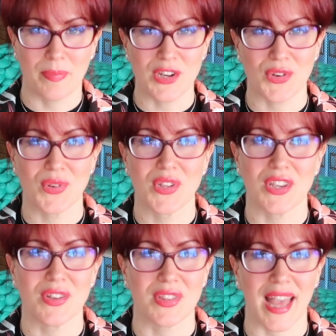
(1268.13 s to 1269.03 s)
be sure to
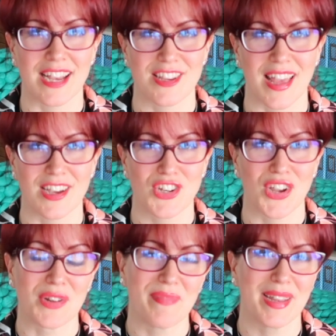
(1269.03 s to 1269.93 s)
use the hashtag
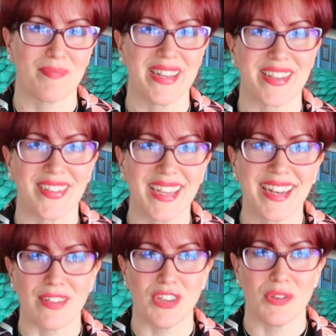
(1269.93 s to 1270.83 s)
Sian made me do it
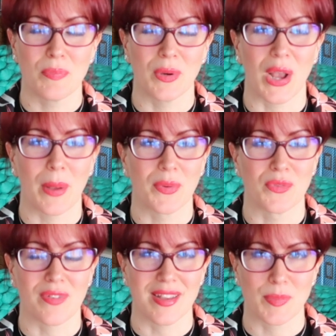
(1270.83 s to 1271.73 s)
if you put it up
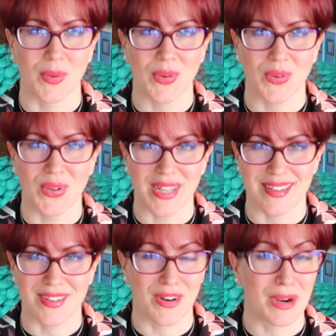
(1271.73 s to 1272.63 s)
on Facebook or
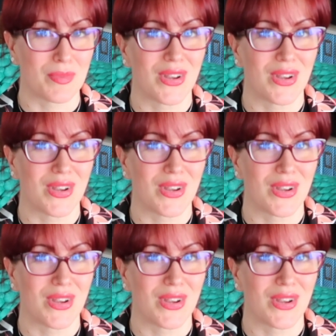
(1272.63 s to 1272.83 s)
Instagram,